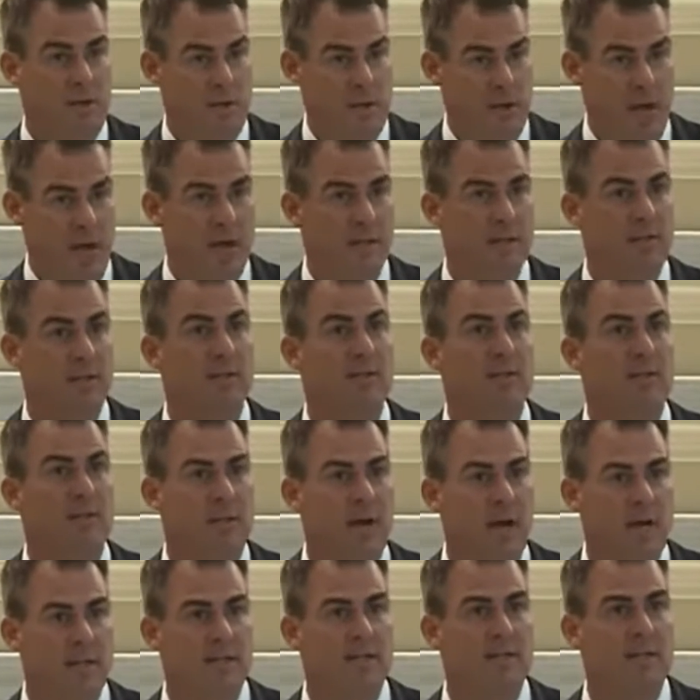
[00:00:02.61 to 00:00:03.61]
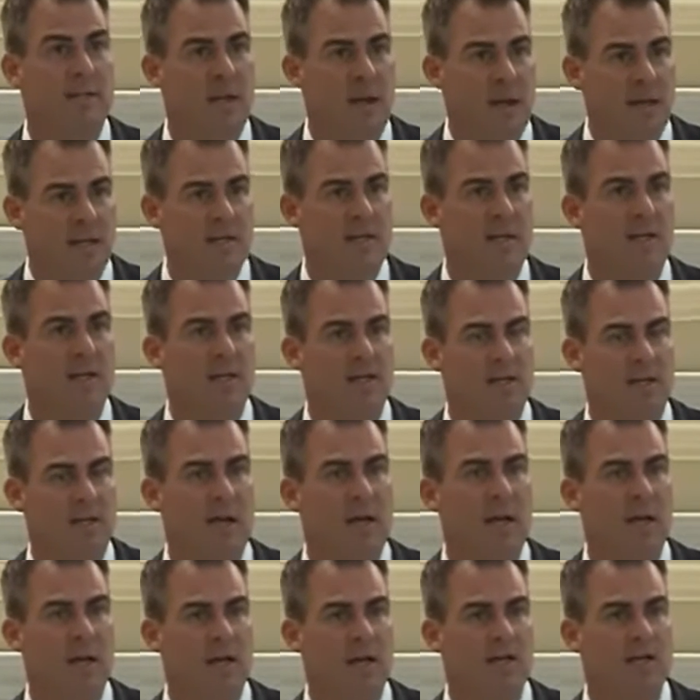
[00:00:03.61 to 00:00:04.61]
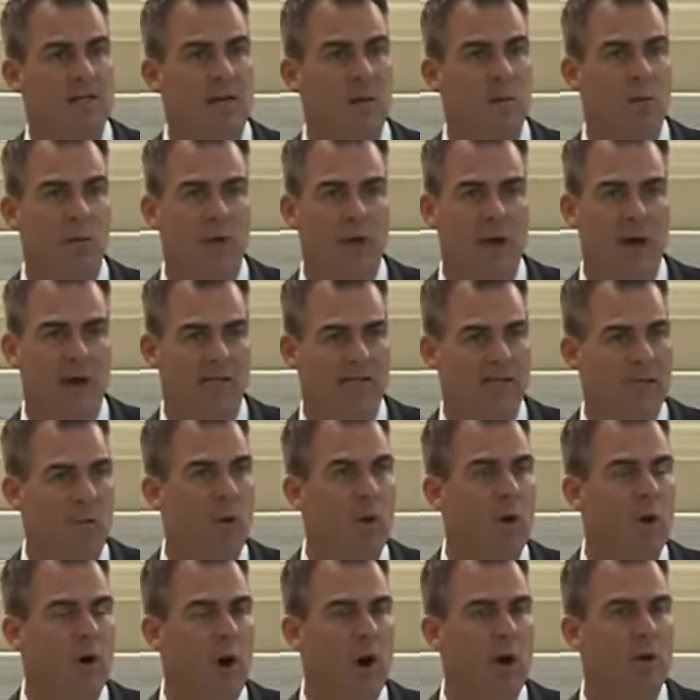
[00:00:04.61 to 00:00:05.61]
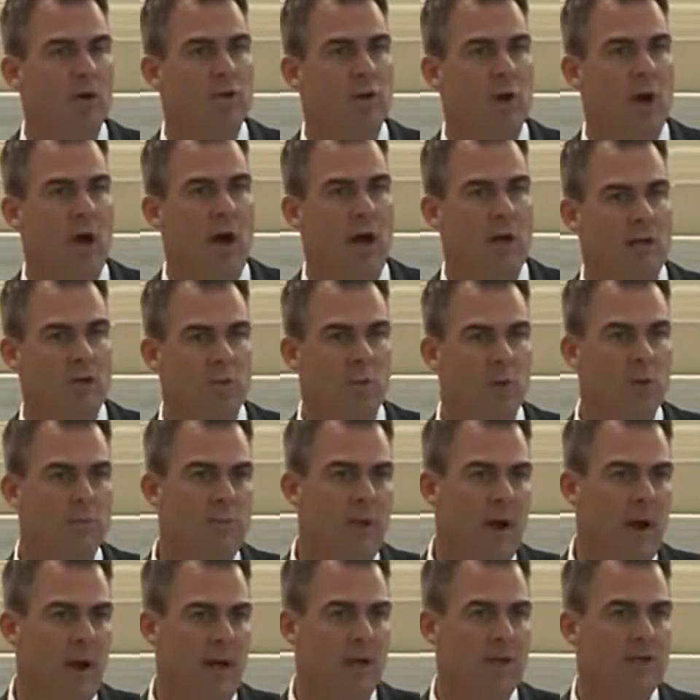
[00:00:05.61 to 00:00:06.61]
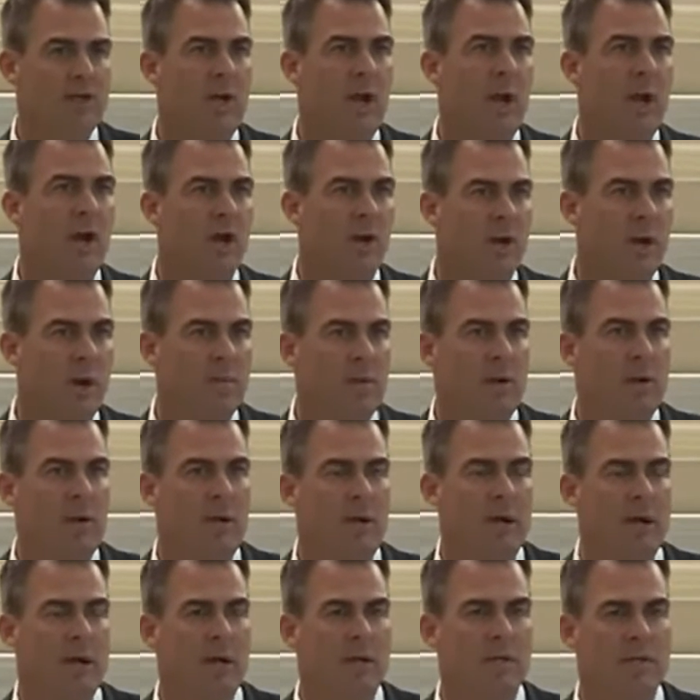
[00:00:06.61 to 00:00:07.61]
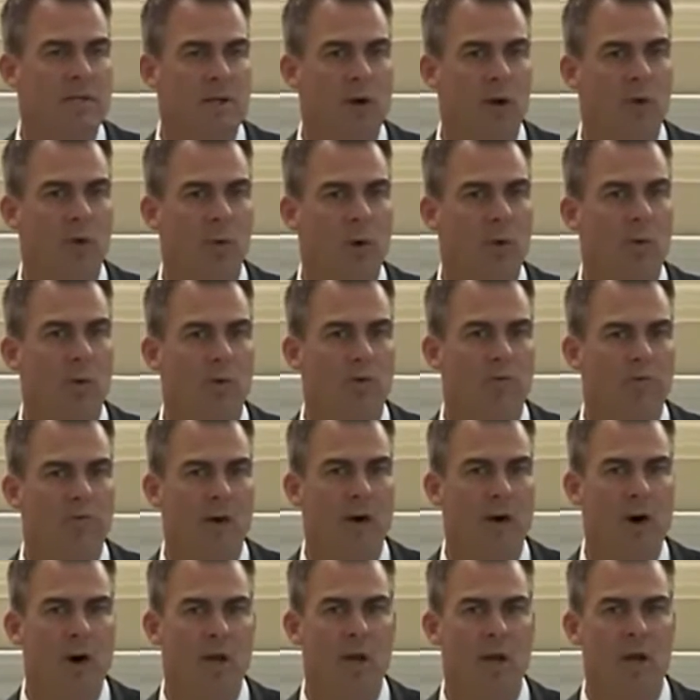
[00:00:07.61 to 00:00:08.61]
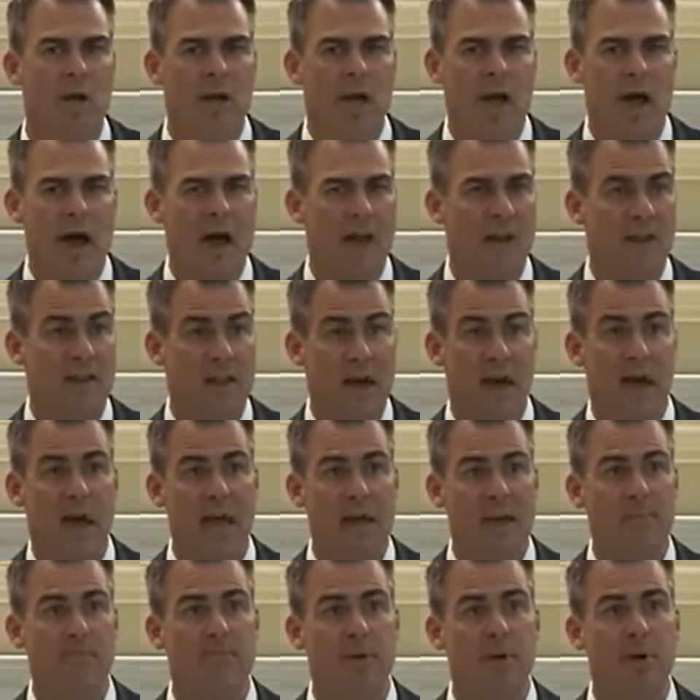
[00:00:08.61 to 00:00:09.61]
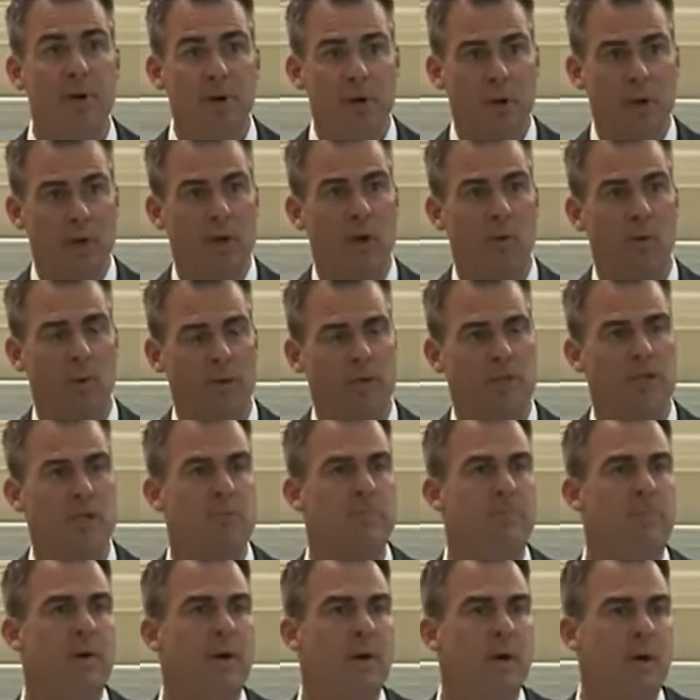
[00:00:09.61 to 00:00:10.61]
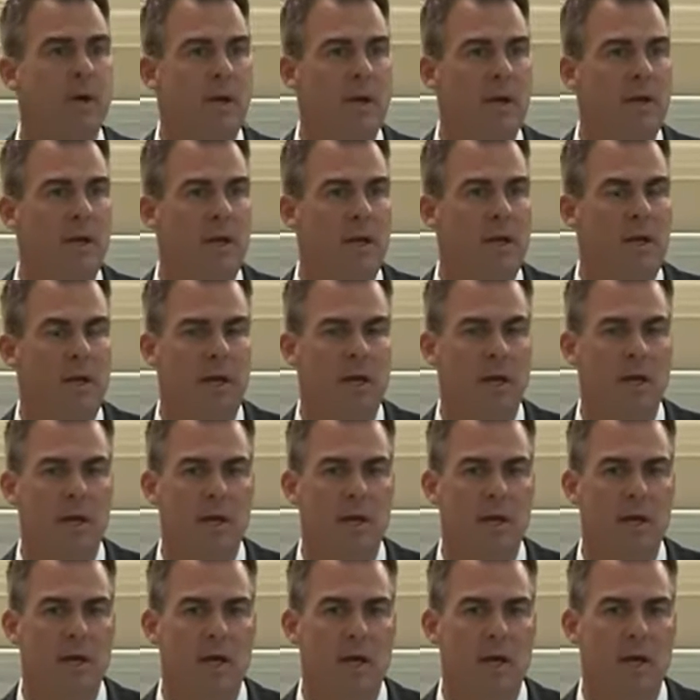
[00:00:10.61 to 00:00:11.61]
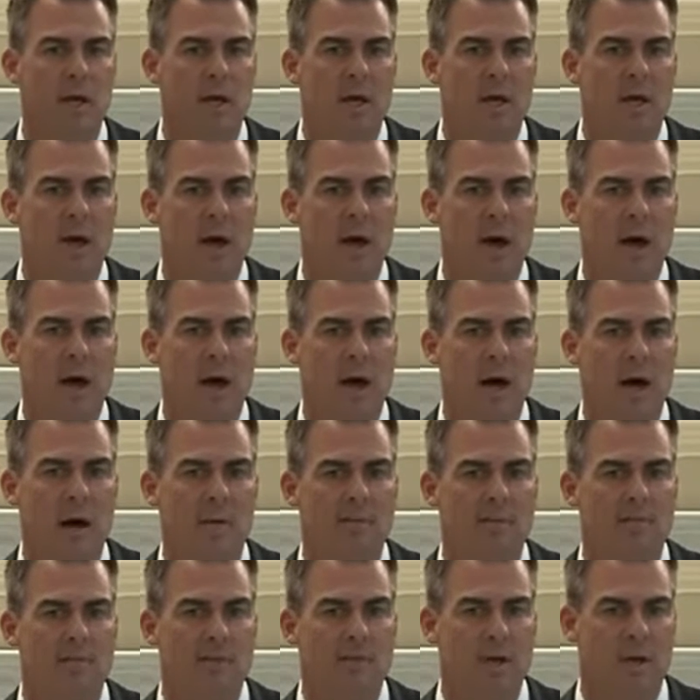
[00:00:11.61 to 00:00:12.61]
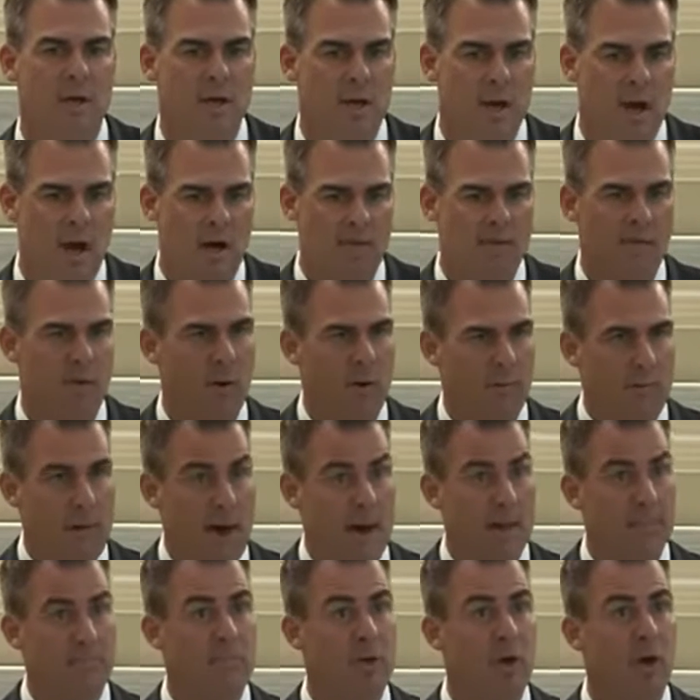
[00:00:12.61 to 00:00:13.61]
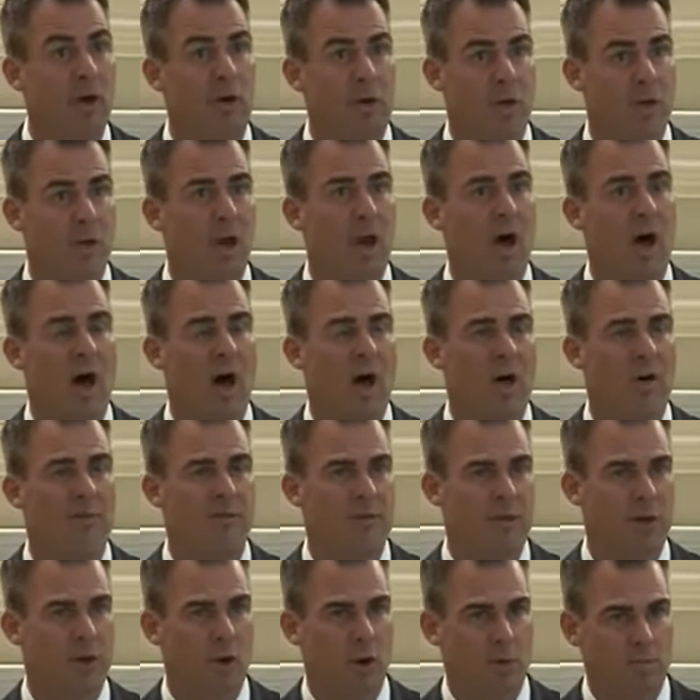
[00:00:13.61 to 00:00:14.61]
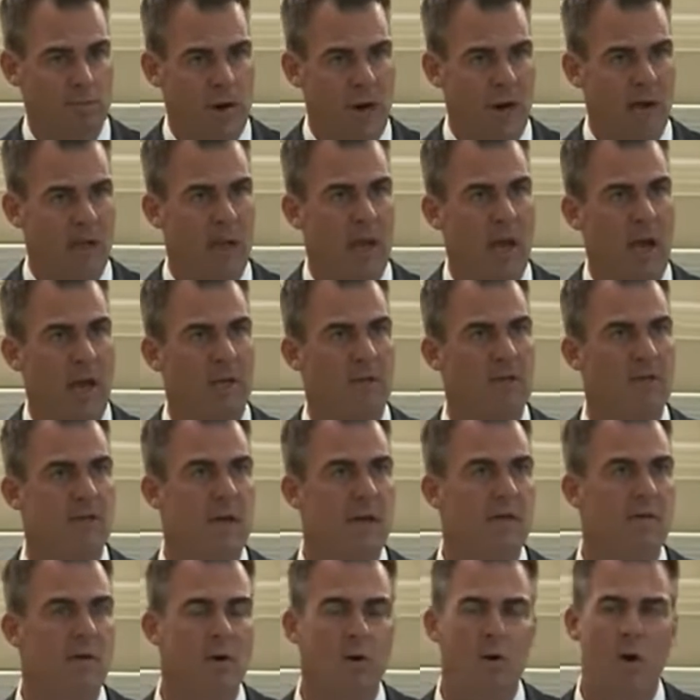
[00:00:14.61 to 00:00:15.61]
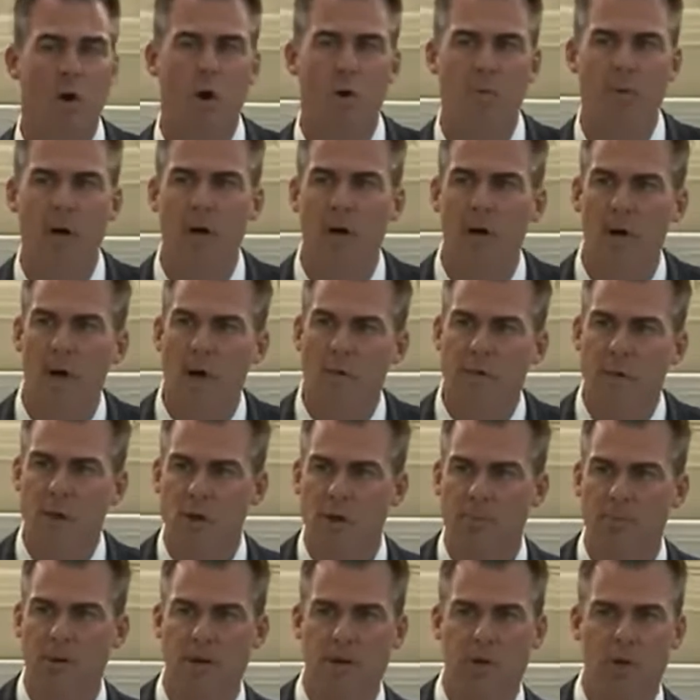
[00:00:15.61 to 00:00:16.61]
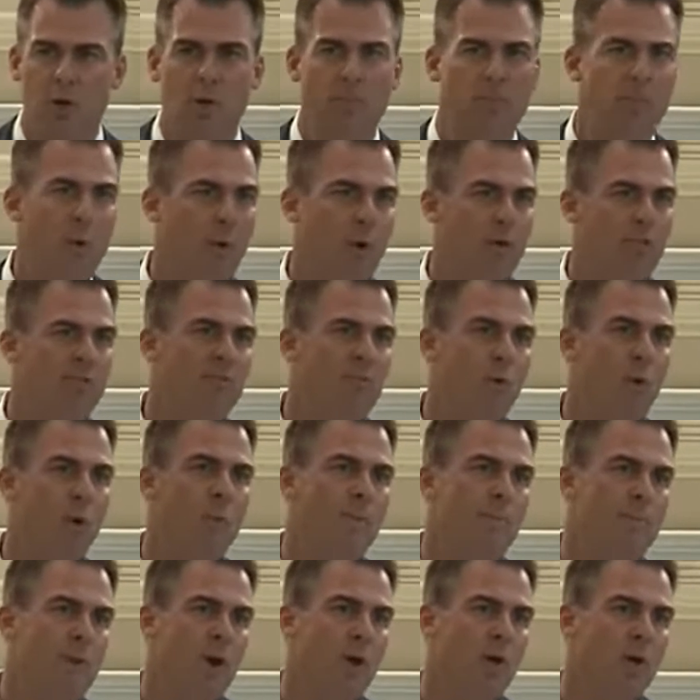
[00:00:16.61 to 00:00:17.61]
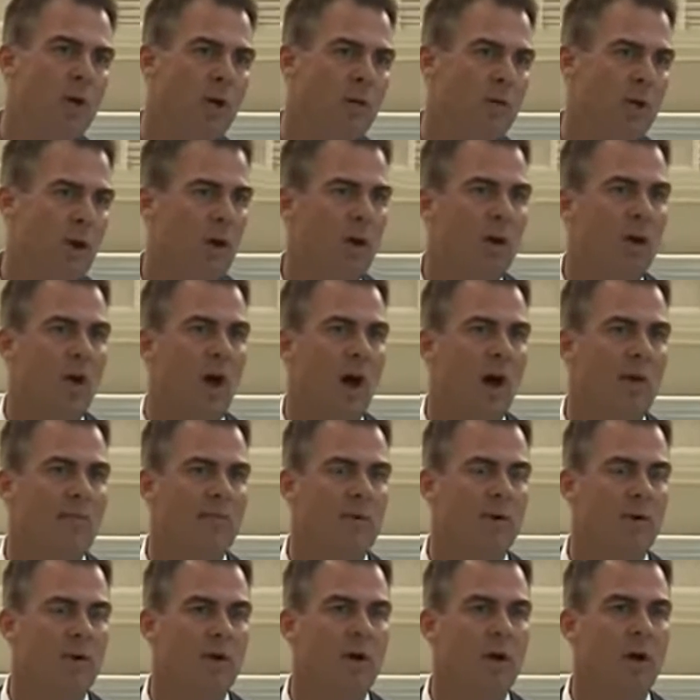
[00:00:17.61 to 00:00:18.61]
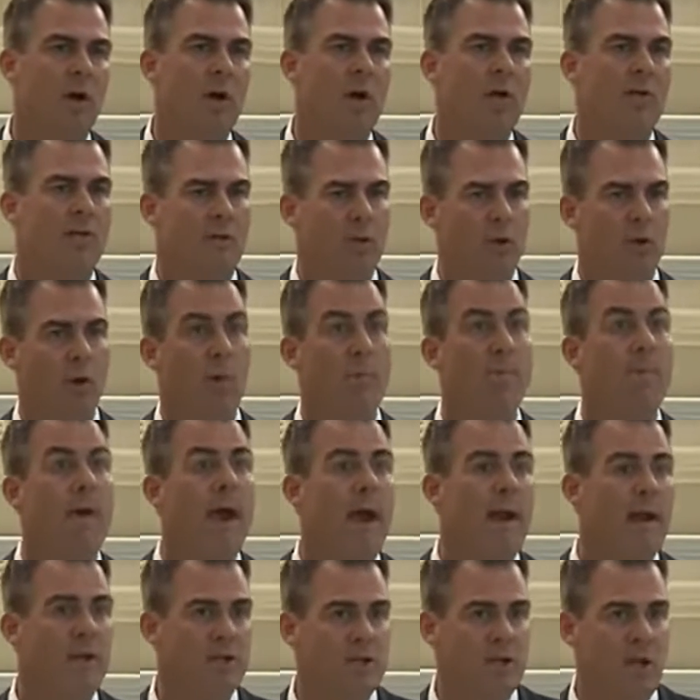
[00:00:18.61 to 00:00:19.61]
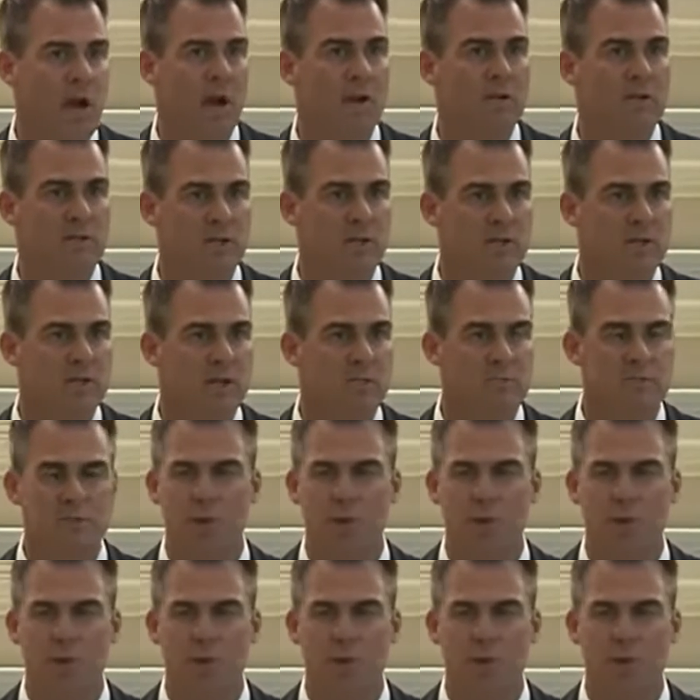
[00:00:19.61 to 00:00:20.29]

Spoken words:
Yes, that's the intent, is that we have four contracts with managed care coming in, and so we will fund, out of the $8 billion that we spend in to cover about 1 million lives that are on Medicaid in the state of Oklahoma, there's going to be $2.4 billion that are covered through a managed care system.